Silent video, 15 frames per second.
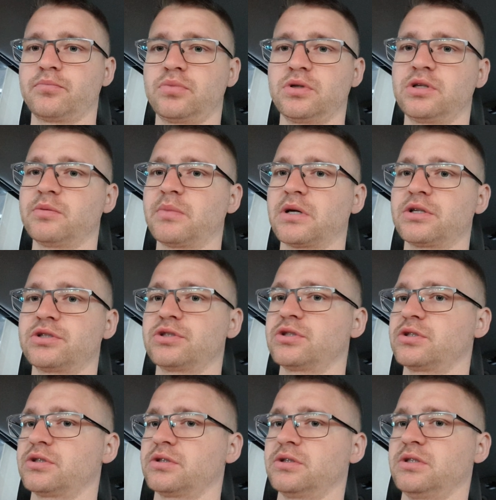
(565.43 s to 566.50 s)
Pretty
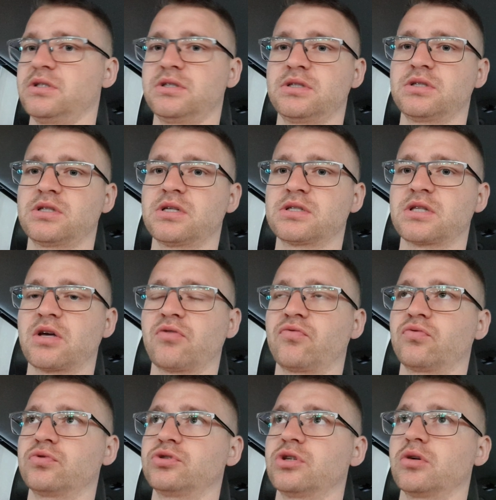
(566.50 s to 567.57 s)
much this is the stuff
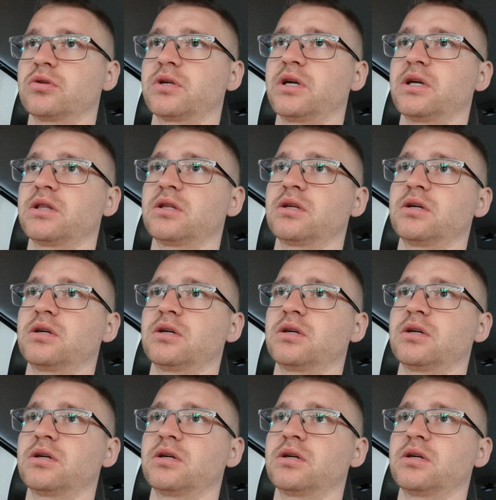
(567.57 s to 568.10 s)
which I'll get.